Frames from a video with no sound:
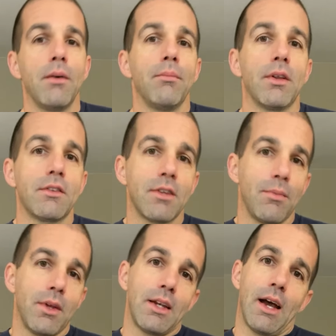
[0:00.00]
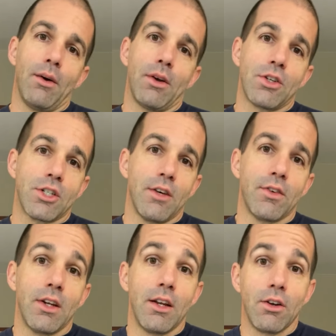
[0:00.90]
But something now has
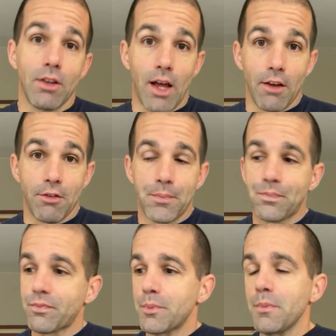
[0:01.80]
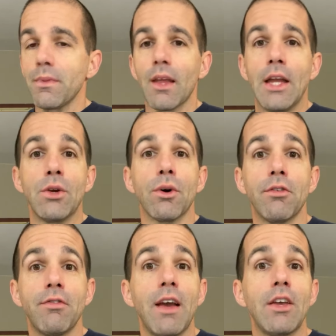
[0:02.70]
shifted in your life, and you are
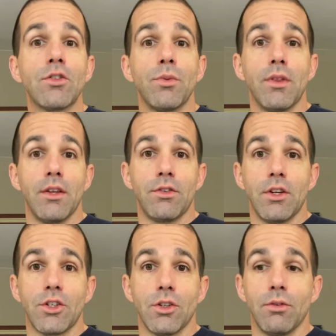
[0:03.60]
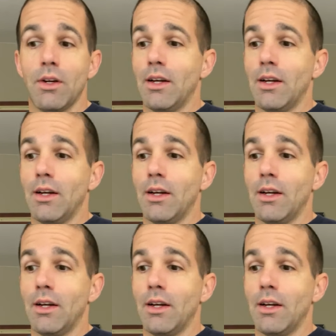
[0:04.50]
faced with this issue.